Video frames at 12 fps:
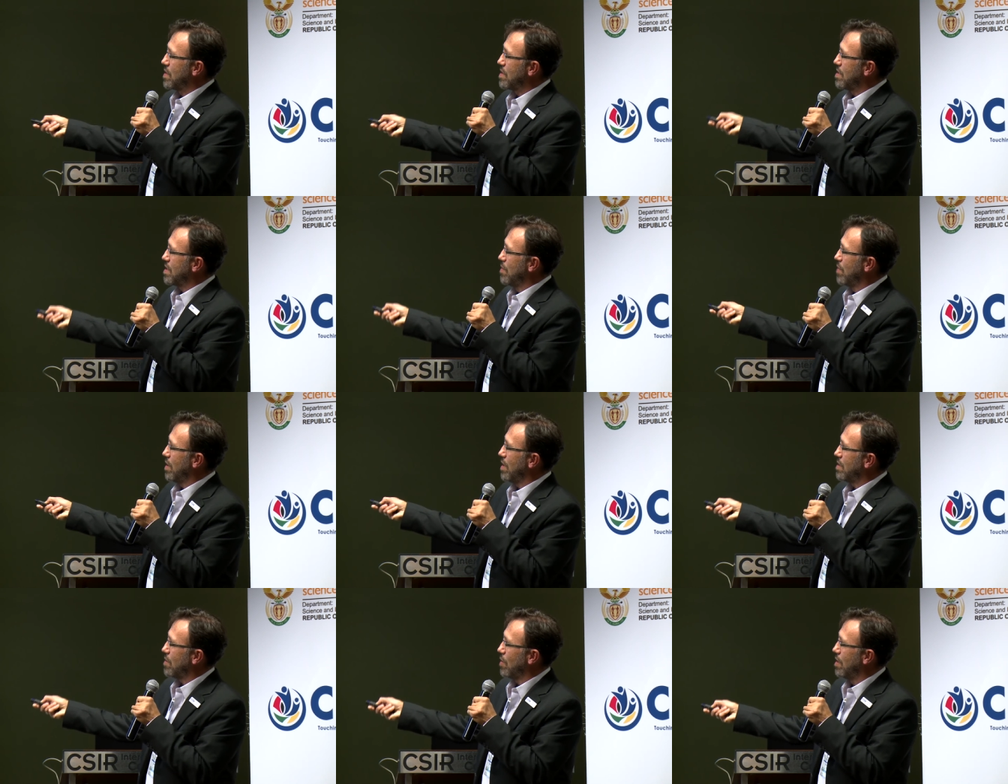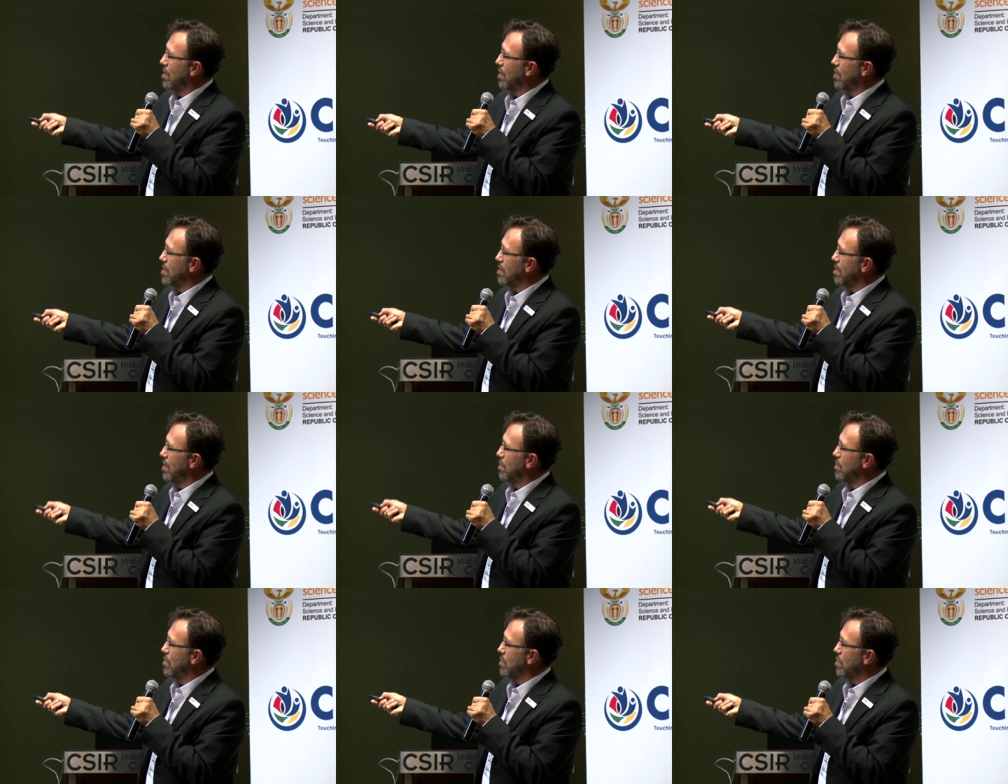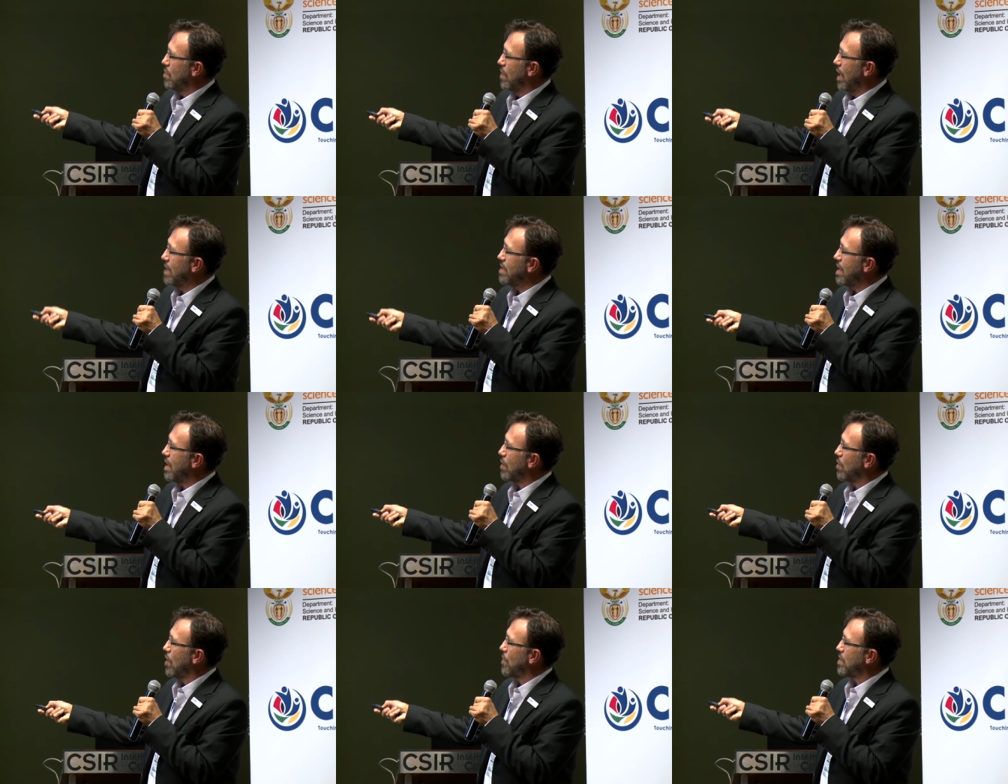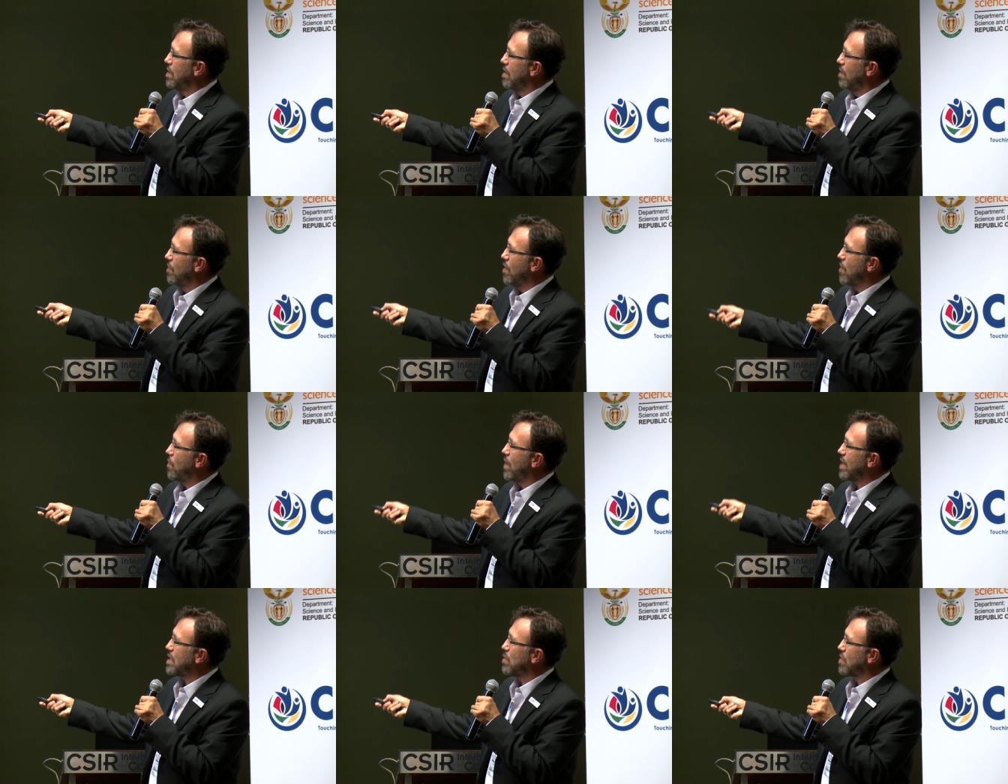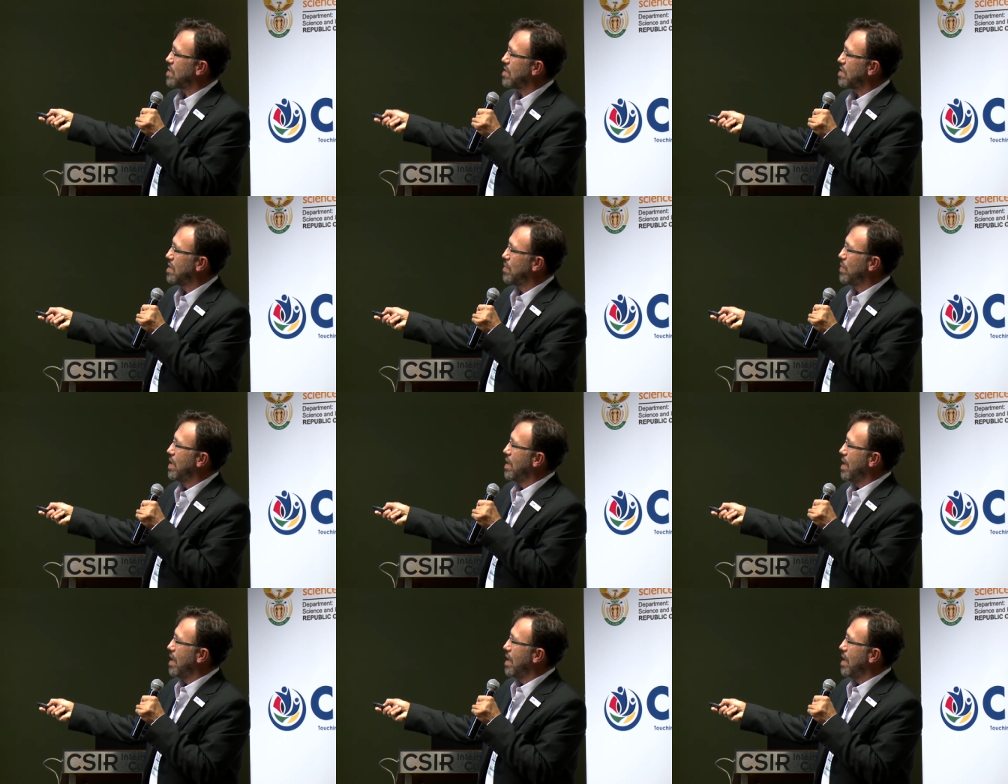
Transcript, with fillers: system that's on a, on a um, light aircraft, very flexible system.